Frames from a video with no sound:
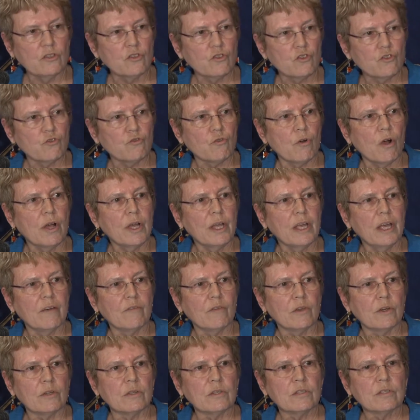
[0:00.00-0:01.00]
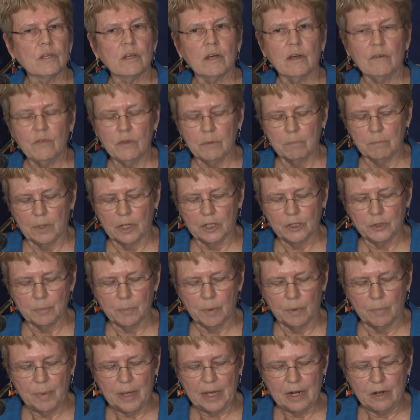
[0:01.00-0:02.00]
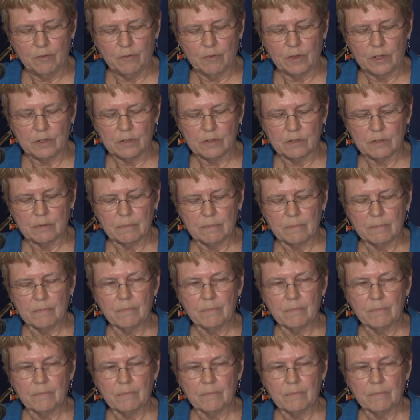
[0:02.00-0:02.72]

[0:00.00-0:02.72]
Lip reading: strong evidence of the multiple benefits.